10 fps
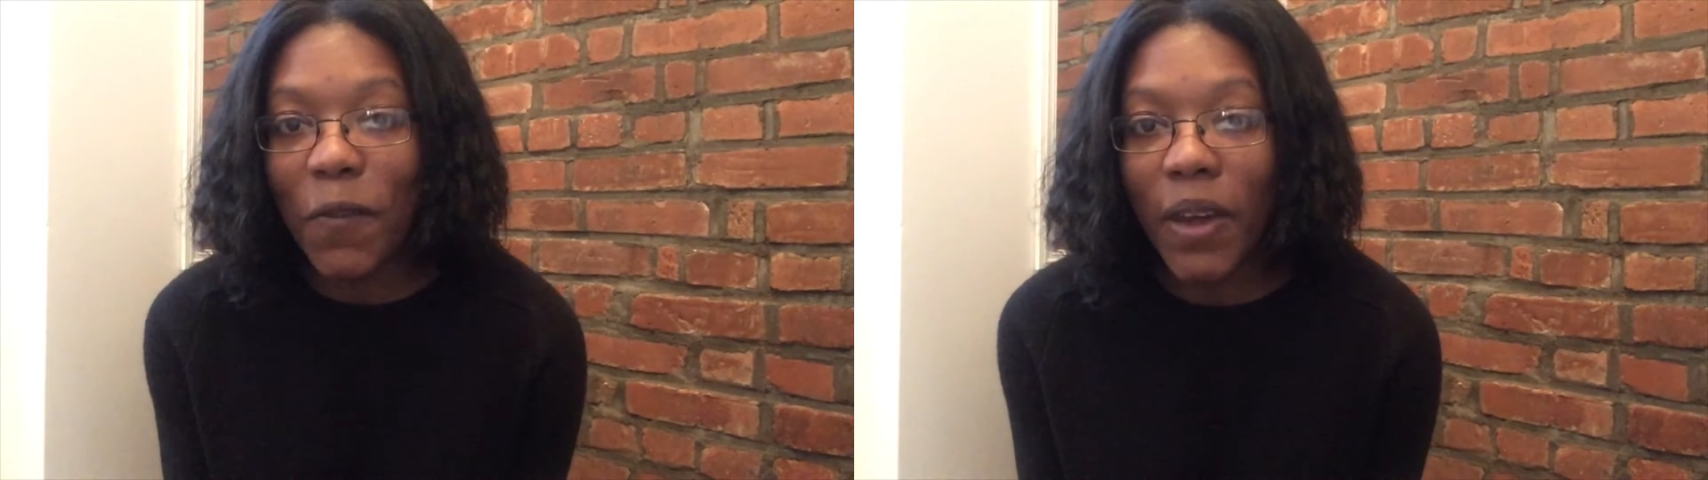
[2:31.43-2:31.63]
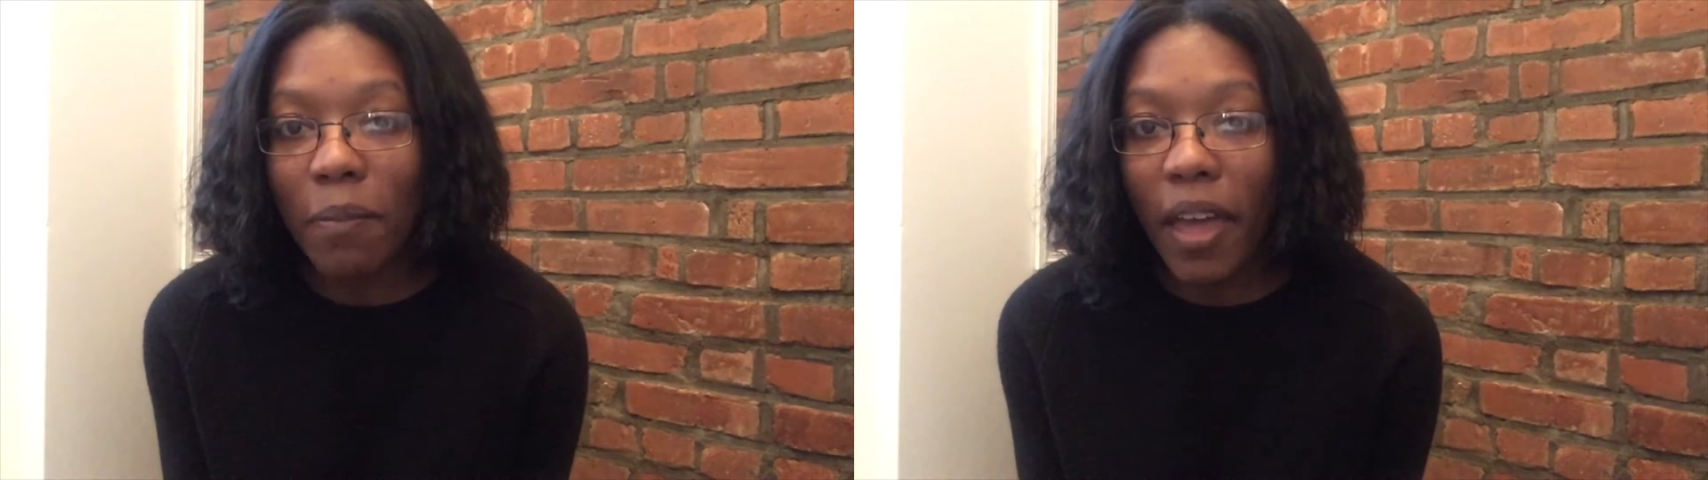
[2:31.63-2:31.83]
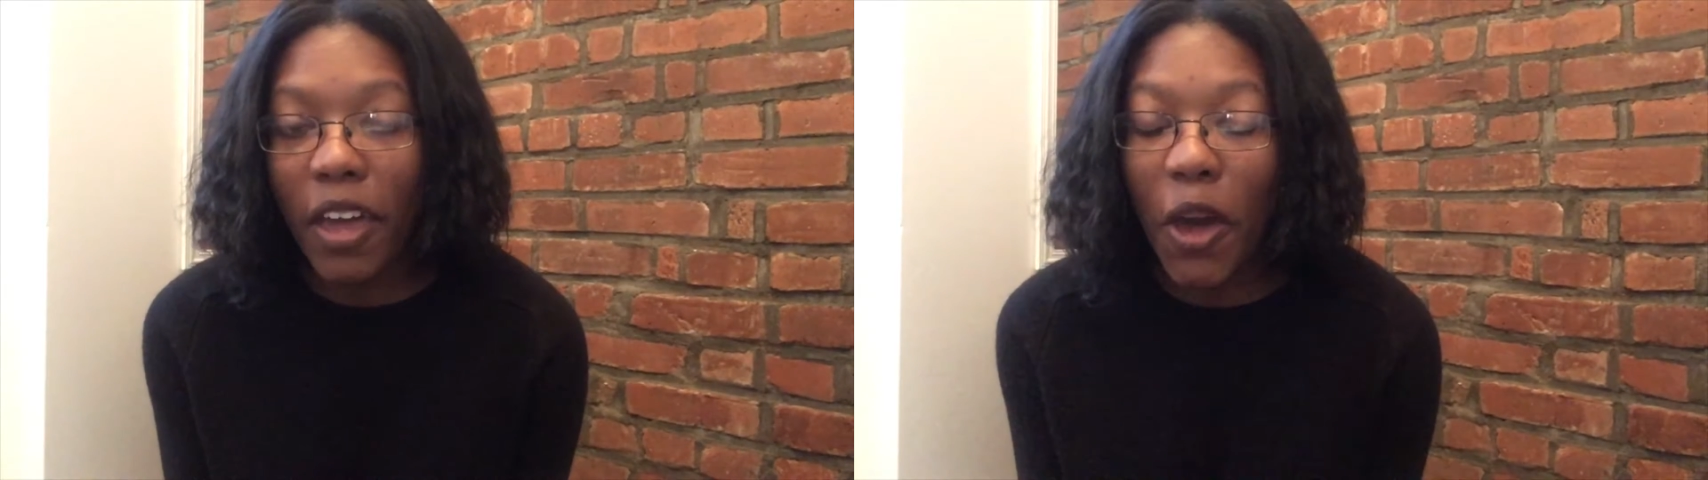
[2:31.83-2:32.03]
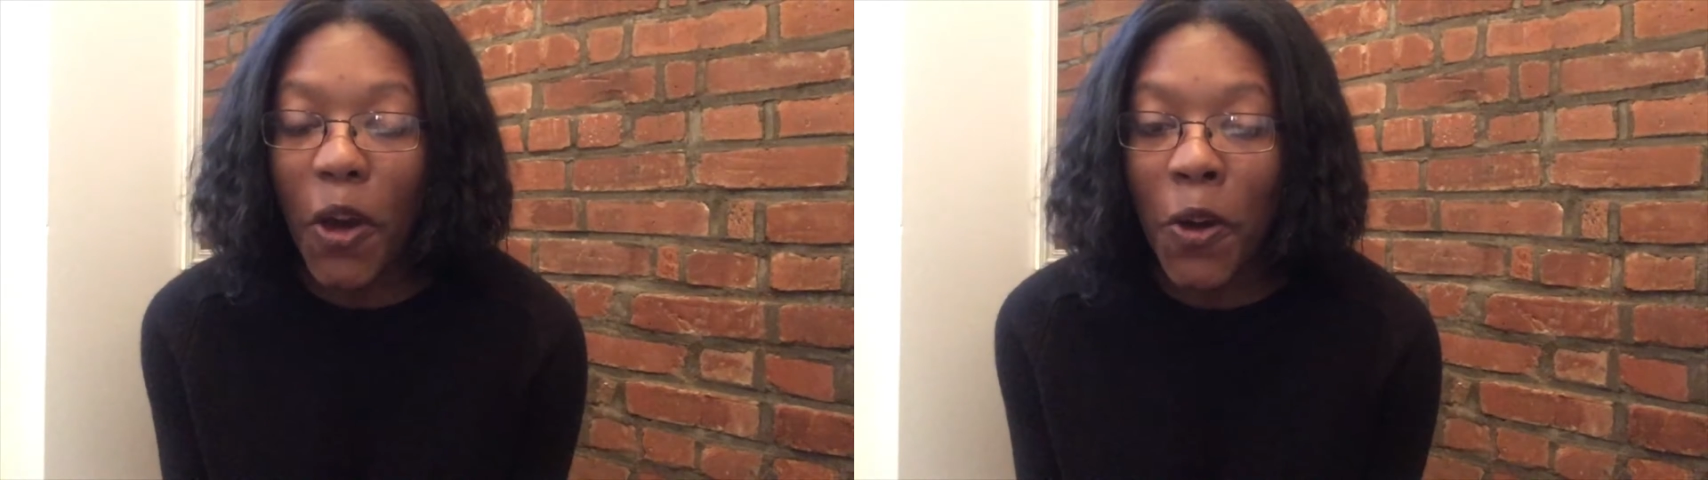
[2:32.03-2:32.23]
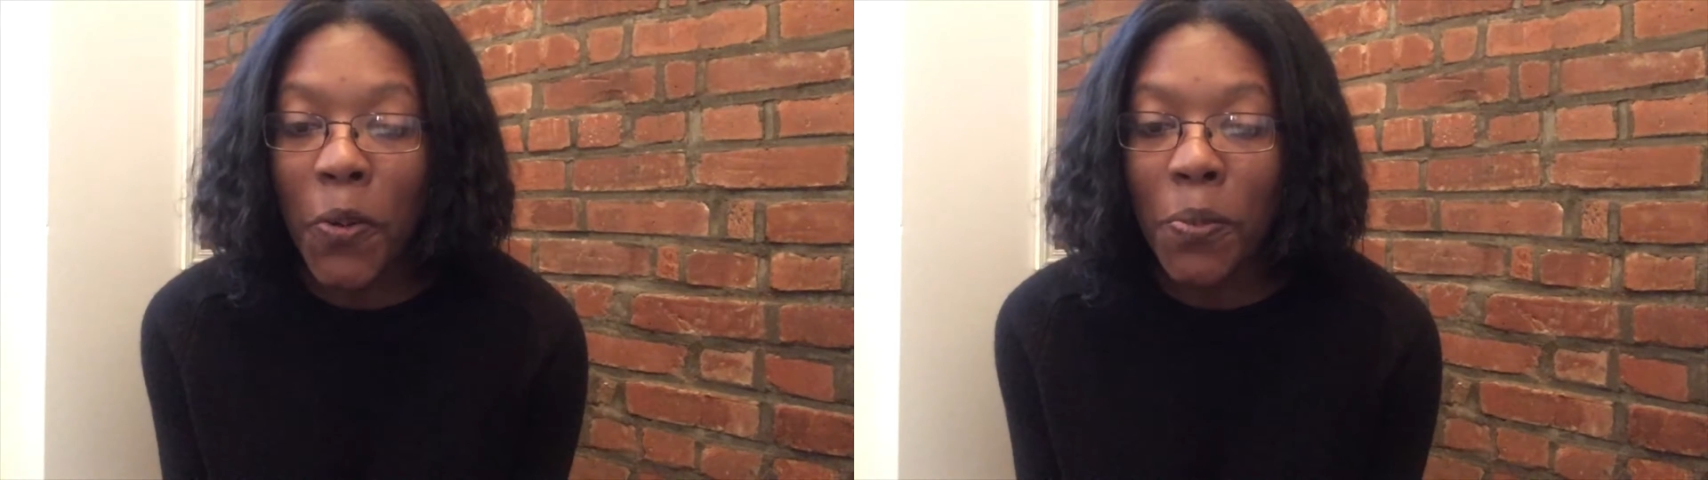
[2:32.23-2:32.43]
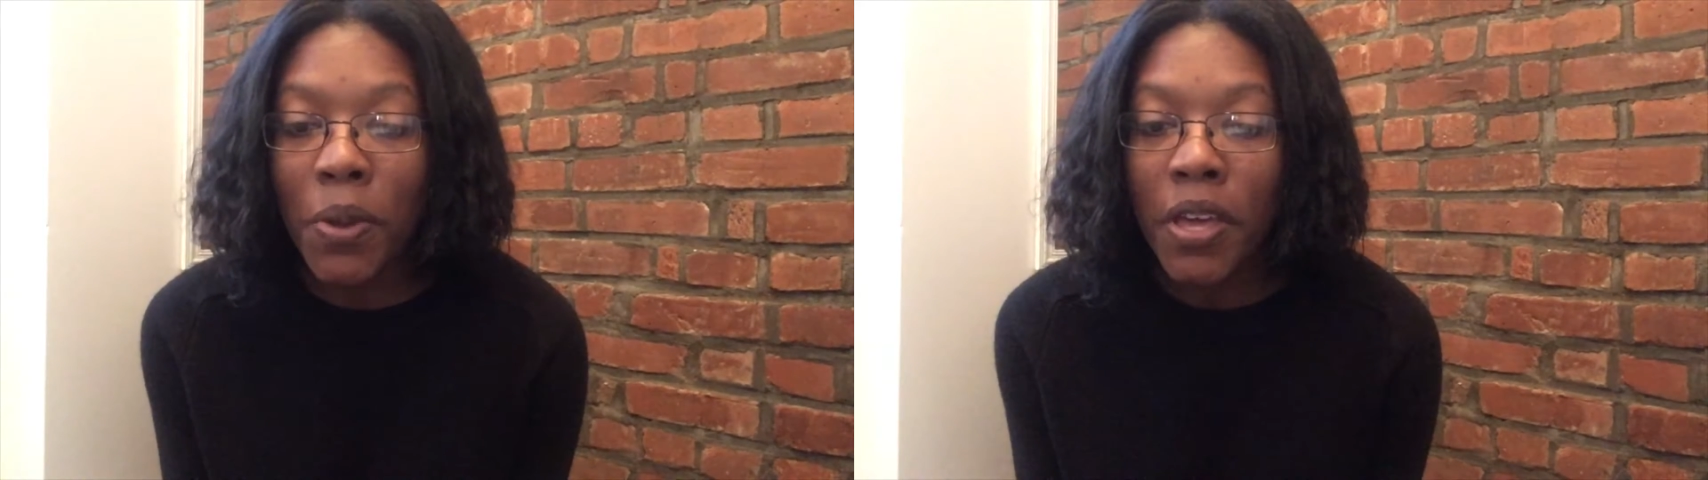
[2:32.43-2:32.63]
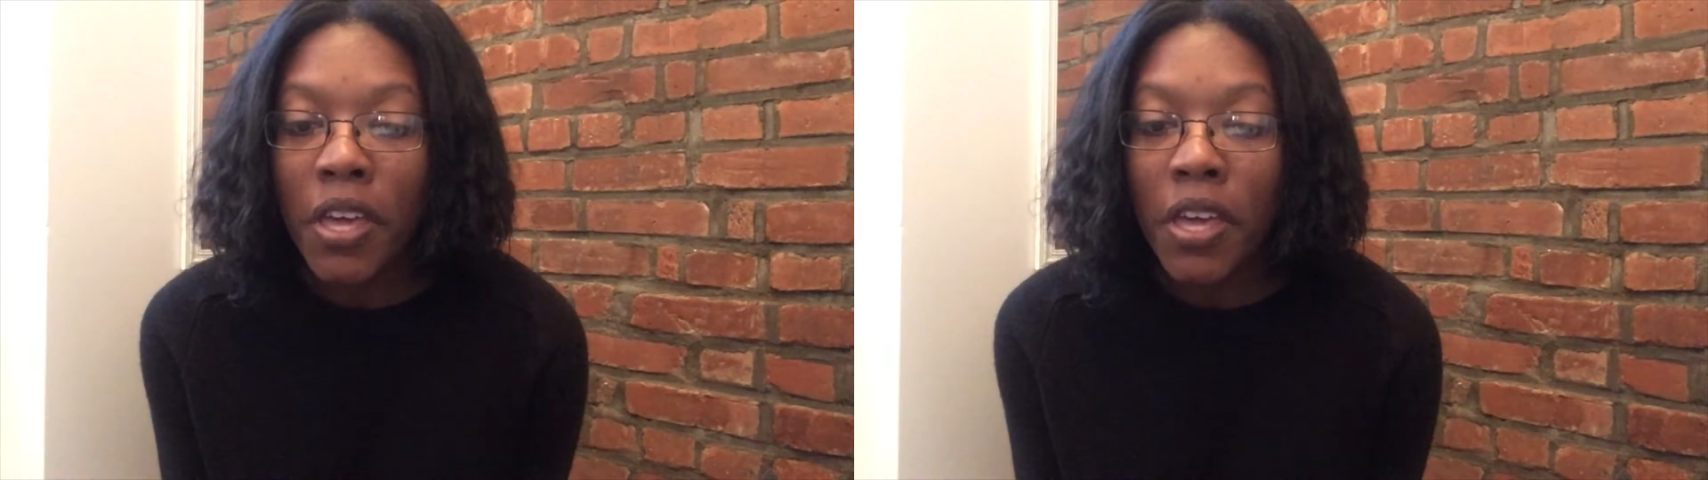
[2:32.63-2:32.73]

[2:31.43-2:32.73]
went back home